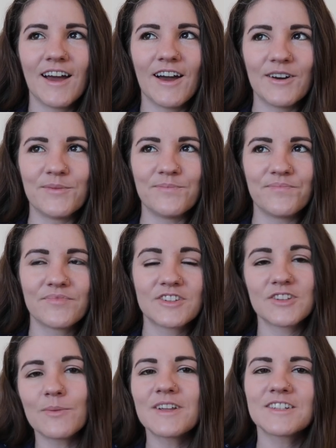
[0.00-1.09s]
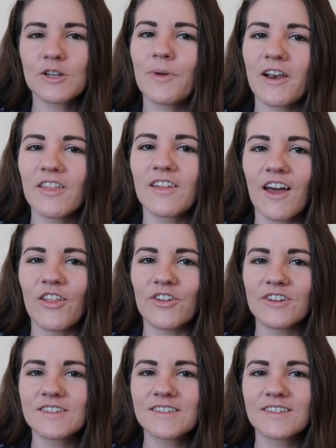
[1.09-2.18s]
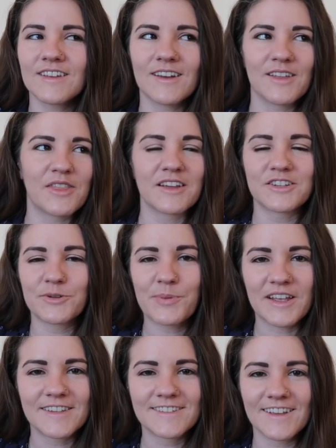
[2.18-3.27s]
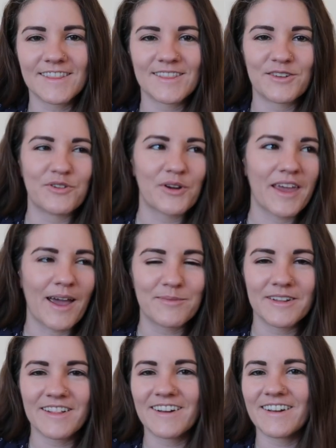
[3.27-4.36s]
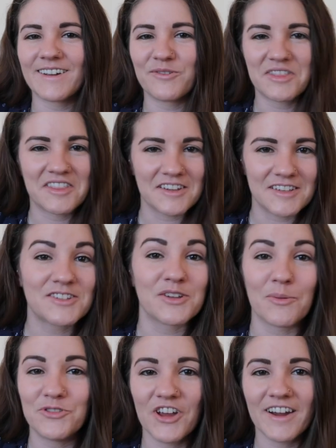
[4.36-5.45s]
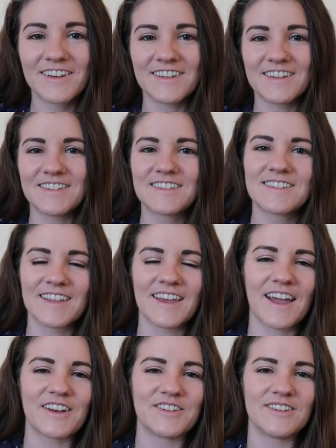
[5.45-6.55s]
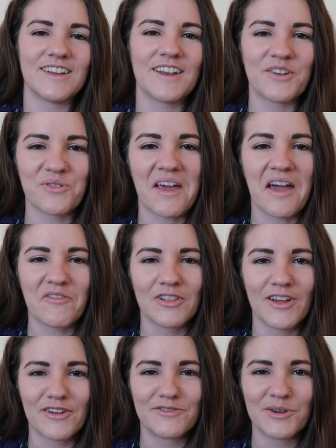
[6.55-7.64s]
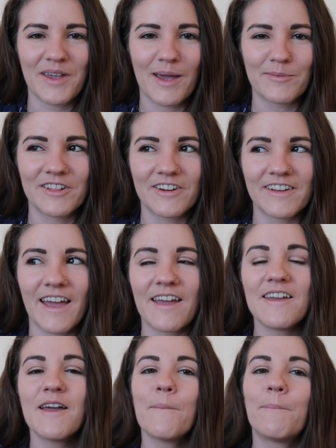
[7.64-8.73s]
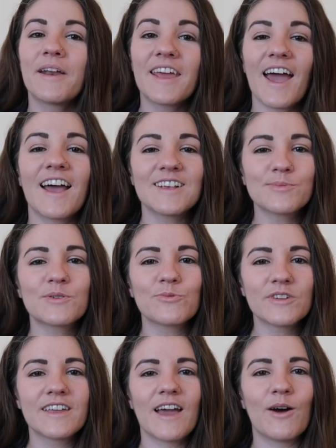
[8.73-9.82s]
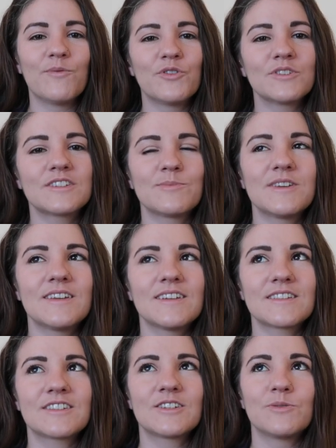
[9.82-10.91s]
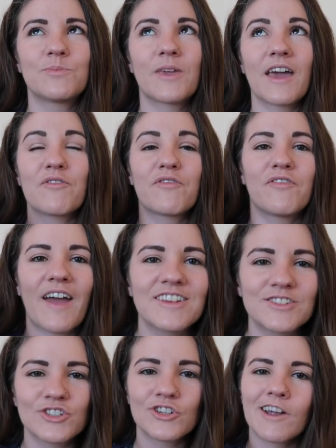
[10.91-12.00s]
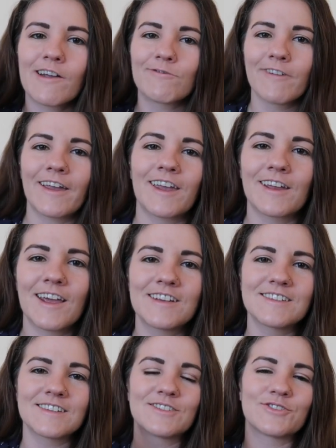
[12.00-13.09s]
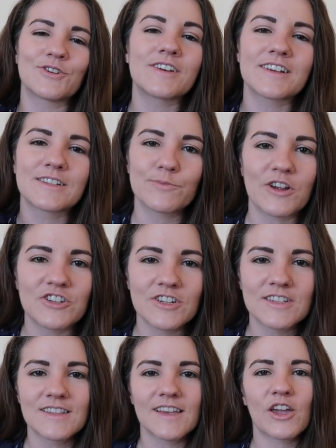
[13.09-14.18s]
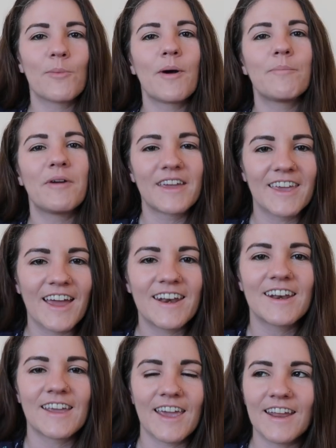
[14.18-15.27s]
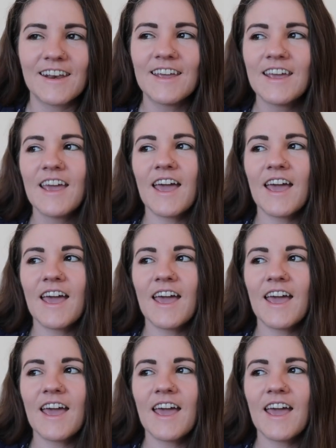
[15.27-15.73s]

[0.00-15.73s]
Some days are better than others. I think it depends on the vocabulary, what the subject is. Like, I don't have a lot of vocabulary yet, but it has been really helpful to me to get faster at recognizing certain expressions that come up again and again.